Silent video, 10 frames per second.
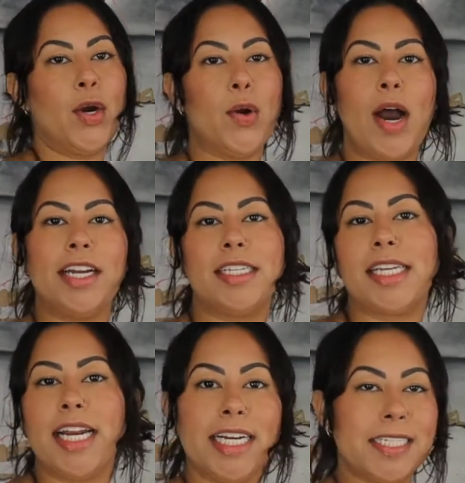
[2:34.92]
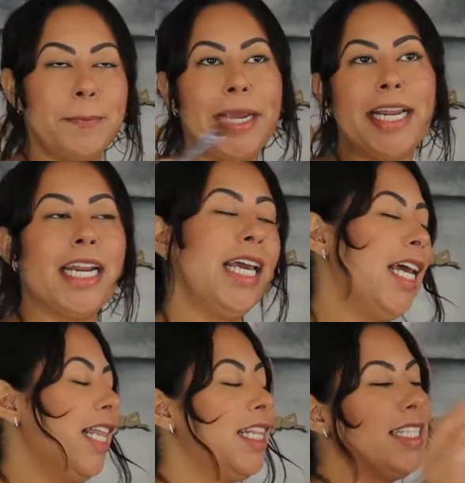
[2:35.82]
oh, I decided to paint
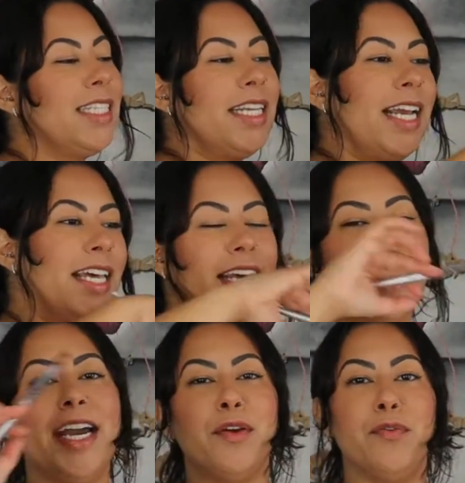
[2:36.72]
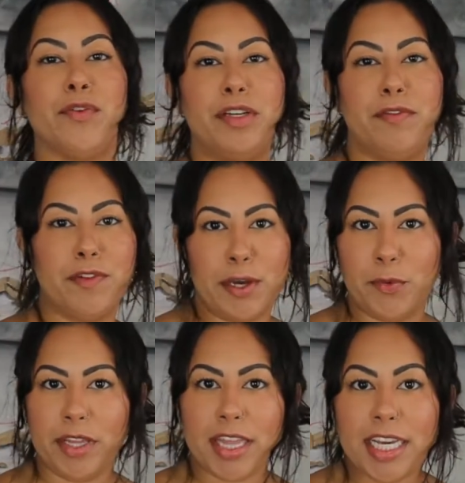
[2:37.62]
this today and like kind of free flow
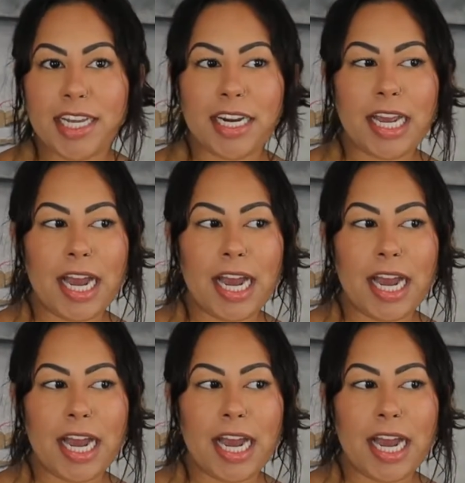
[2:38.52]
with it.